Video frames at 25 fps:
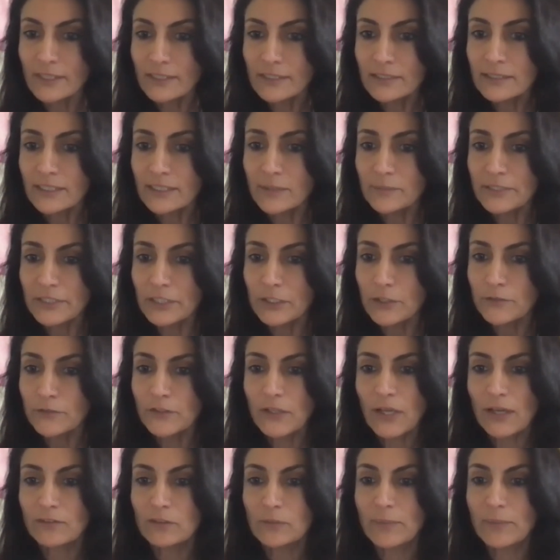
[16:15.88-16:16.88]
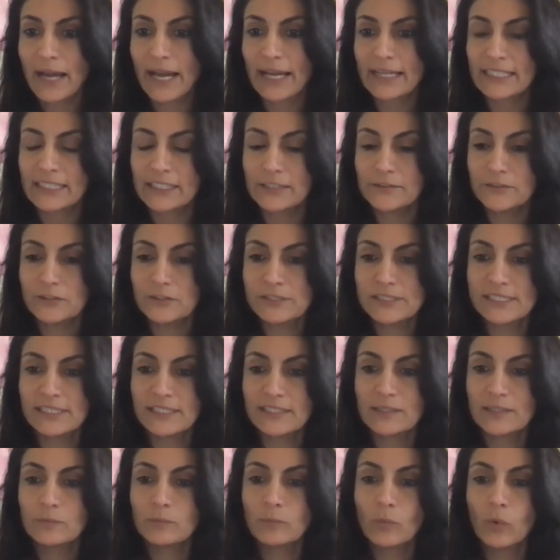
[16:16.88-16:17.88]
Let me know if you have a Mac and if you
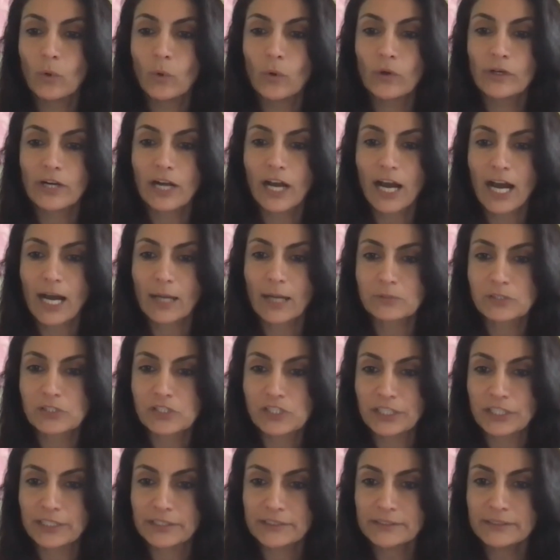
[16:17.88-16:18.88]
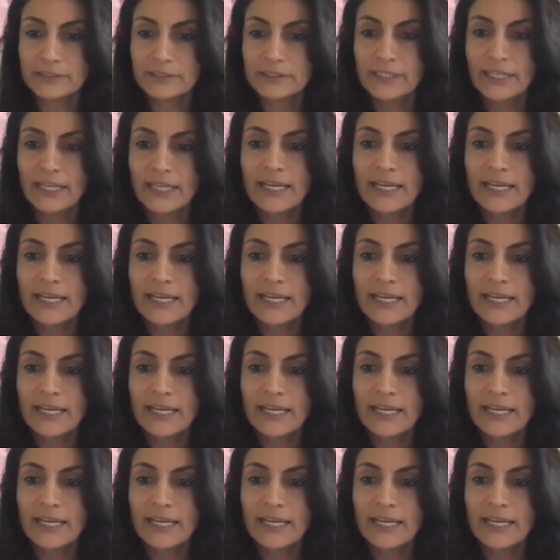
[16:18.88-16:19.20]
see the more option,